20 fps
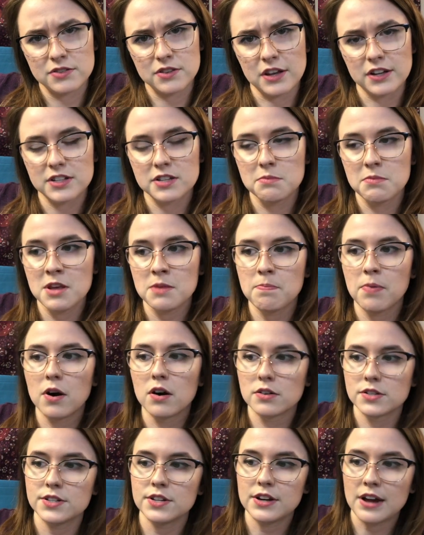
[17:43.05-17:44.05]
Like, to me,
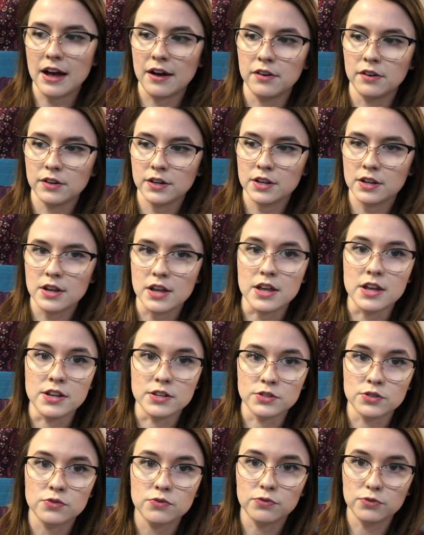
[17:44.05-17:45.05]
personality
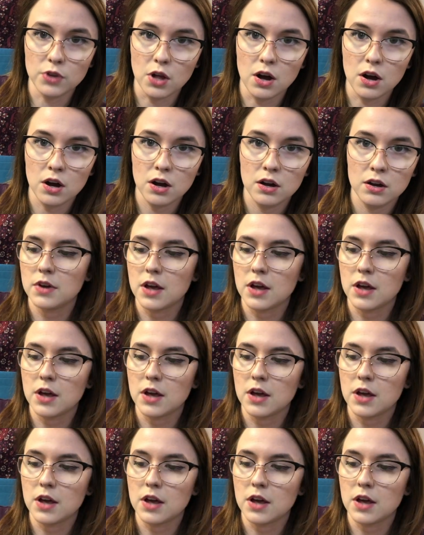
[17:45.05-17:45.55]
is flaw.